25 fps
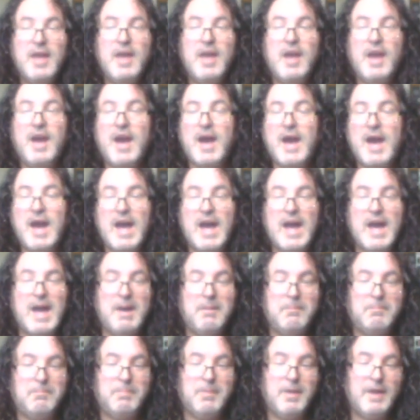uh,
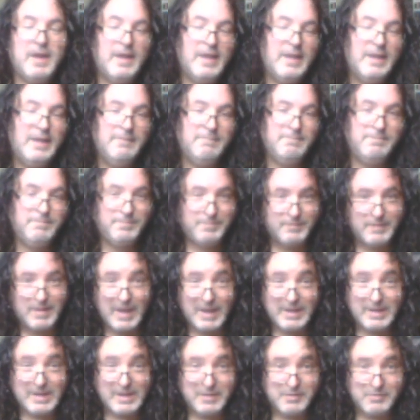but I did
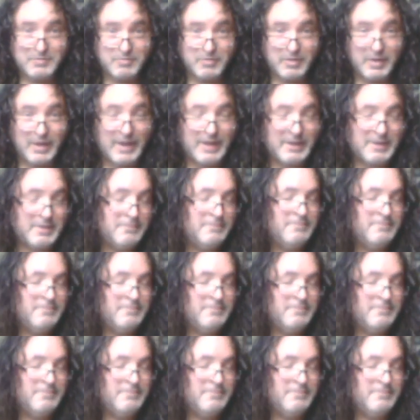enjoy it.